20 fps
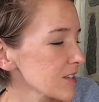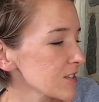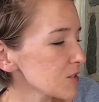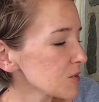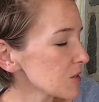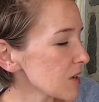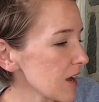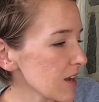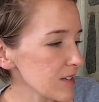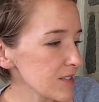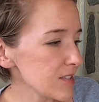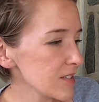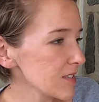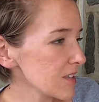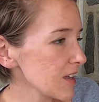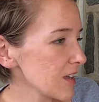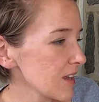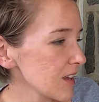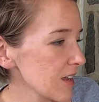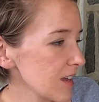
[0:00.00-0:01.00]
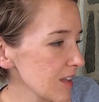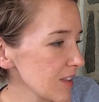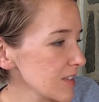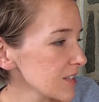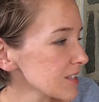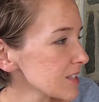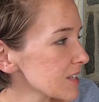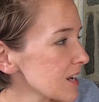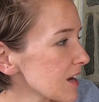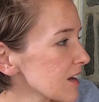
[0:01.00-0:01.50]
So yes,
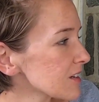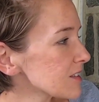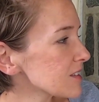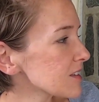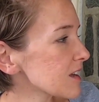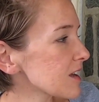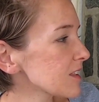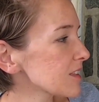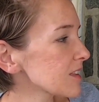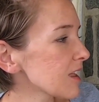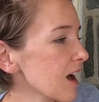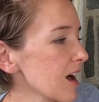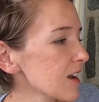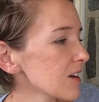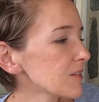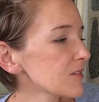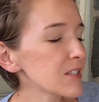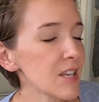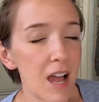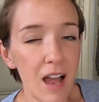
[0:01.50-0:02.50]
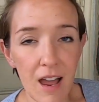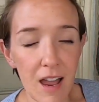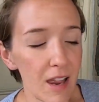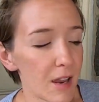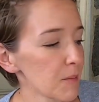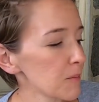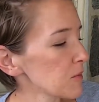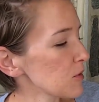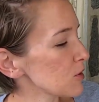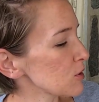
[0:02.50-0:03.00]
this takes a lot of
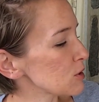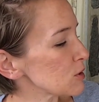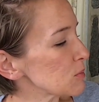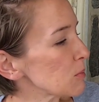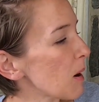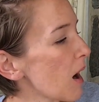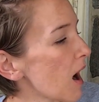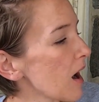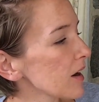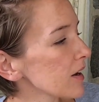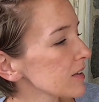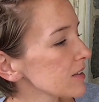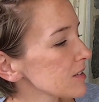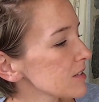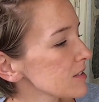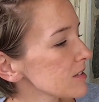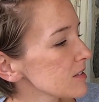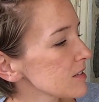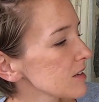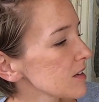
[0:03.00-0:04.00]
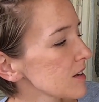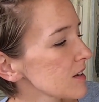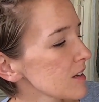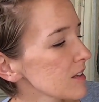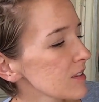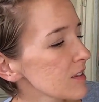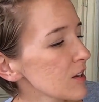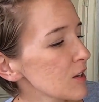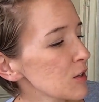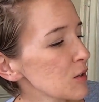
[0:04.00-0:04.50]
time. There are pockets
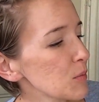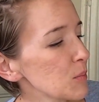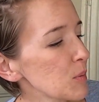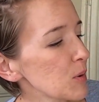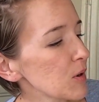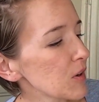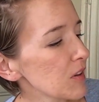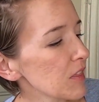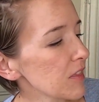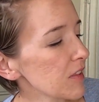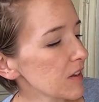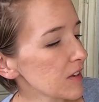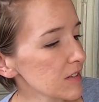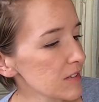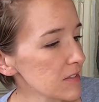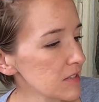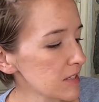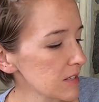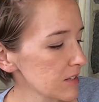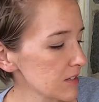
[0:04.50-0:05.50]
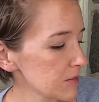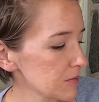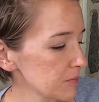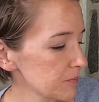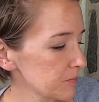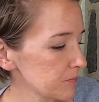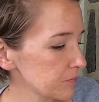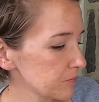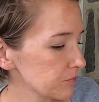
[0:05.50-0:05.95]
that you put things in.